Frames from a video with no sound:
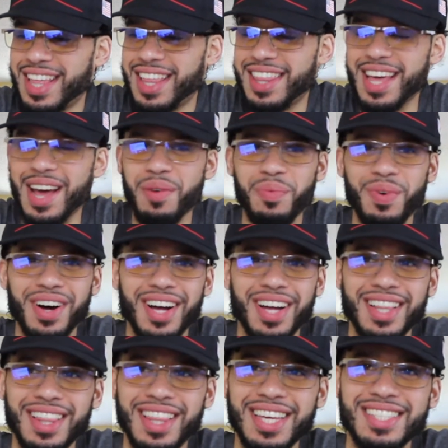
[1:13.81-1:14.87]
that
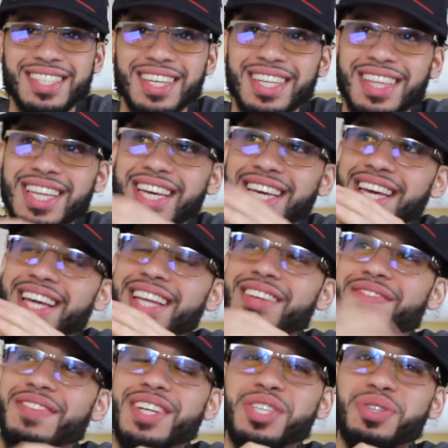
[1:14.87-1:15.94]
what these elite
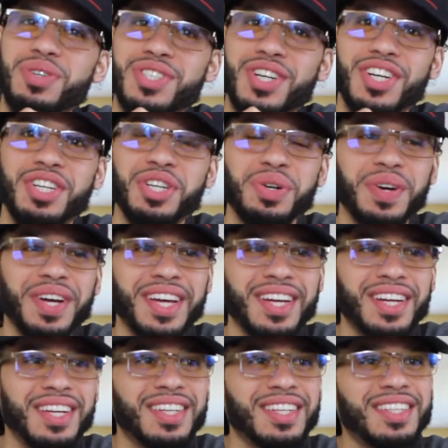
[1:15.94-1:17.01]
individuals are
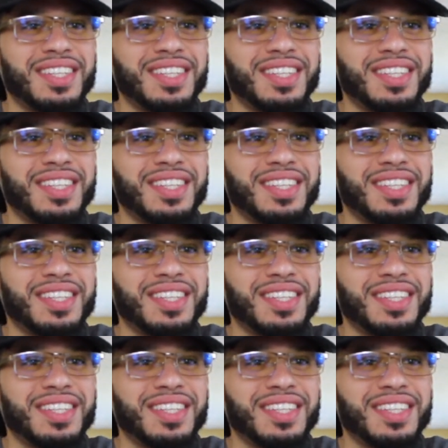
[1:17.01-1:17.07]
doing